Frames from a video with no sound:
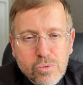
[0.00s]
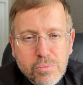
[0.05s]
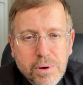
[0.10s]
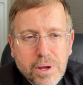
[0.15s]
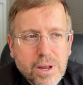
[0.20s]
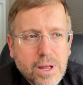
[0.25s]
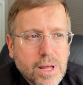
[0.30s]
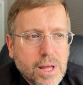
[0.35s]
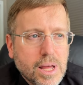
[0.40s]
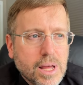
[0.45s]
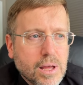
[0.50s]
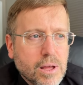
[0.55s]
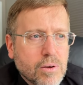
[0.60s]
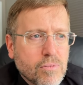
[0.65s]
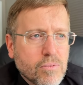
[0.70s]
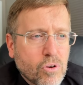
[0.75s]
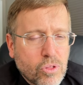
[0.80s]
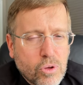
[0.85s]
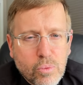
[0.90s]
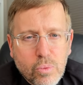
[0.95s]
but
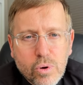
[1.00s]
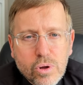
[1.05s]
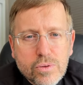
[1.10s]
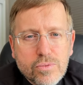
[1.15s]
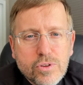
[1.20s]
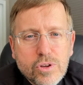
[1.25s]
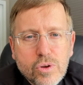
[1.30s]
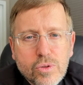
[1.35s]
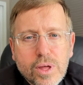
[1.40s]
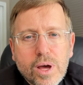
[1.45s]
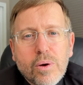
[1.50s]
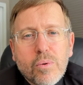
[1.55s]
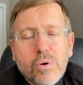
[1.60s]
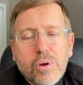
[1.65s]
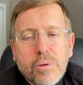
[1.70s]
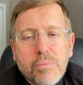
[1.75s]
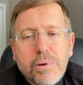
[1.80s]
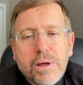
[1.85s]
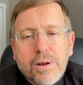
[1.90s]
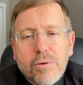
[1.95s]
for their worldview, that would
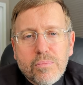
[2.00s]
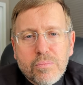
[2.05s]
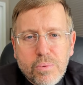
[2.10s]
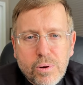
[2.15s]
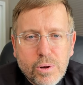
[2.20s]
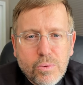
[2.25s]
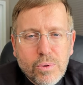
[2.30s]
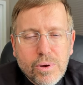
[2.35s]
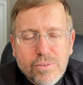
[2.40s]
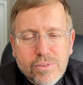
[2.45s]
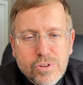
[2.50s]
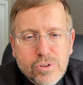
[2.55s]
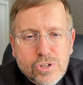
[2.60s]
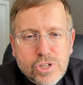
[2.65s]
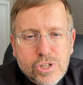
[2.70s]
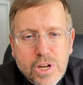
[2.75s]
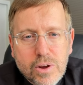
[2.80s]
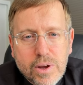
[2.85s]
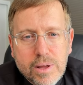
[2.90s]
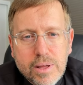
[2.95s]
have been pretty
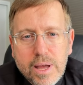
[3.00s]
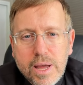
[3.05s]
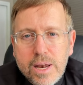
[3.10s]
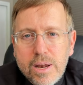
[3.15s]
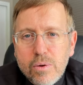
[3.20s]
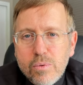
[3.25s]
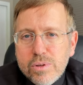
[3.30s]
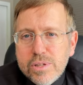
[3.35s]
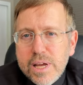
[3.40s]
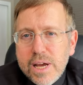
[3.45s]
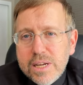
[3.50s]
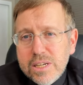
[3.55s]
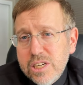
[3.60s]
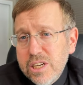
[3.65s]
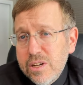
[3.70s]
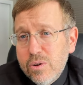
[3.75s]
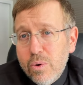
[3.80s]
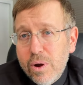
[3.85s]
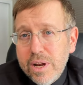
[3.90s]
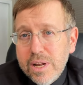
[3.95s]
revolutionary. And it was
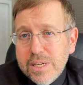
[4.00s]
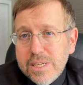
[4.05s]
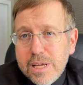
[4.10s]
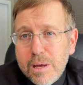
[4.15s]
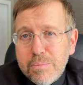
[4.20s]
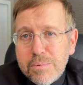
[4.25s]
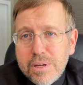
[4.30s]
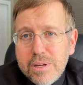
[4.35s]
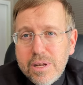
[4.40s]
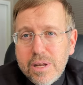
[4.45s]
actually quite accepted